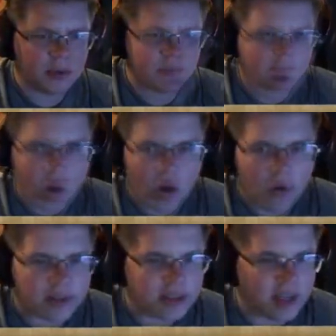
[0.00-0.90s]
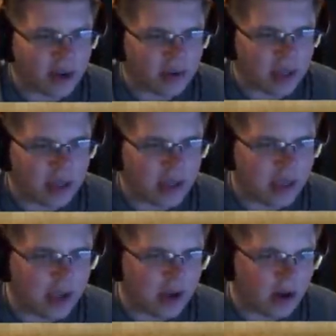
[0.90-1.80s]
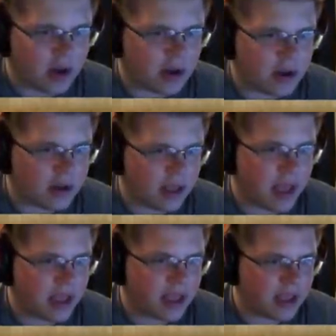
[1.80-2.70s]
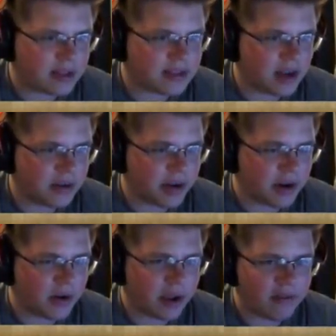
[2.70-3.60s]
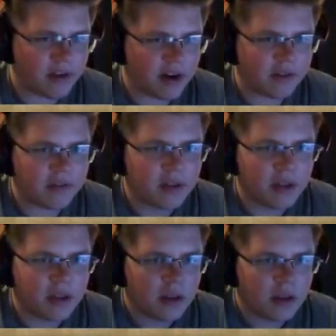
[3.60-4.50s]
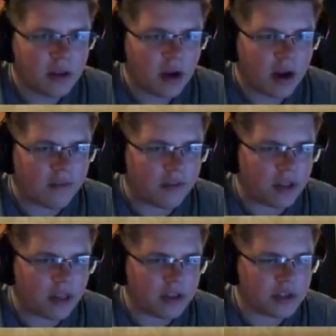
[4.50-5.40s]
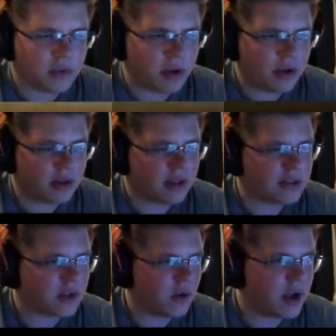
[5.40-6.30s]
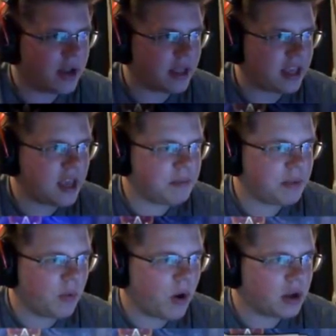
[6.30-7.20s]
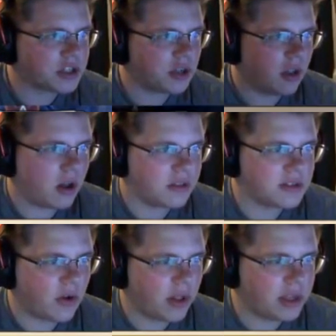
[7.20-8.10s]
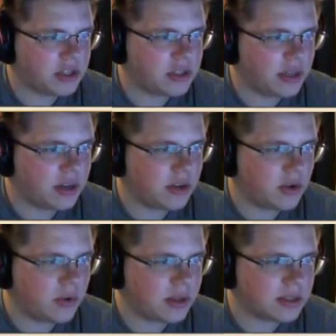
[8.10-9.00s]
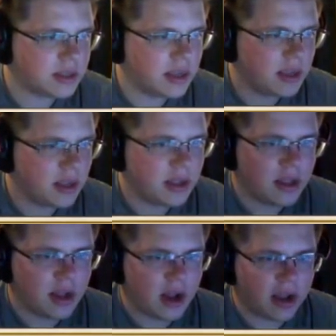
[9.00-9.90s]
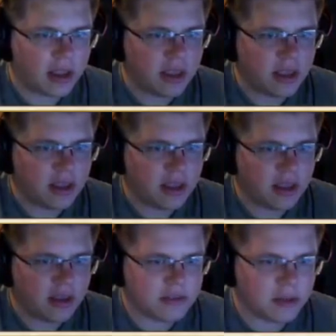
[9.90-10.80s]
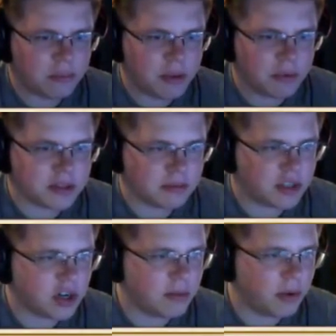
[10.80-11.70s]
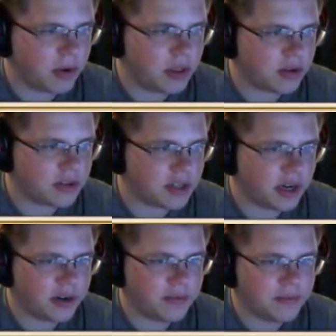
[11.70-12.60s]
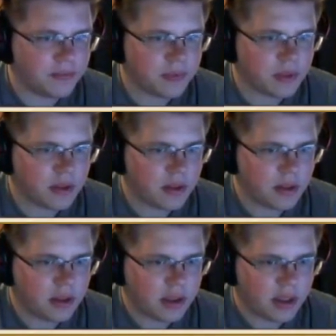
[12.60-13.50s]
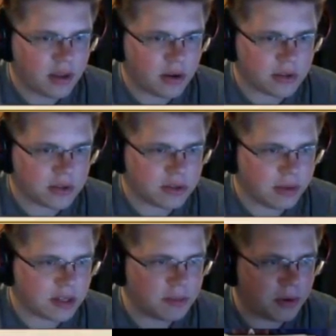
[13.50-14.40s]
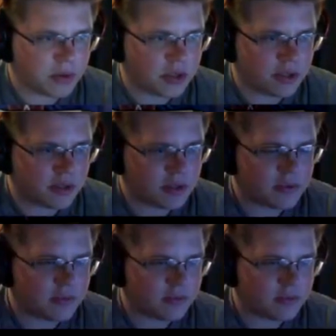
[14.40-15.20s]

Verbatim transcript: one. Oh, it's down here. Yeah, yeah, yeah, it's down here. Okay, fair enough. All right, for this one, let's go ahead and keep the washcloths. All I just need to do is uh, give some people some turbo ethers here. And then also some X potions.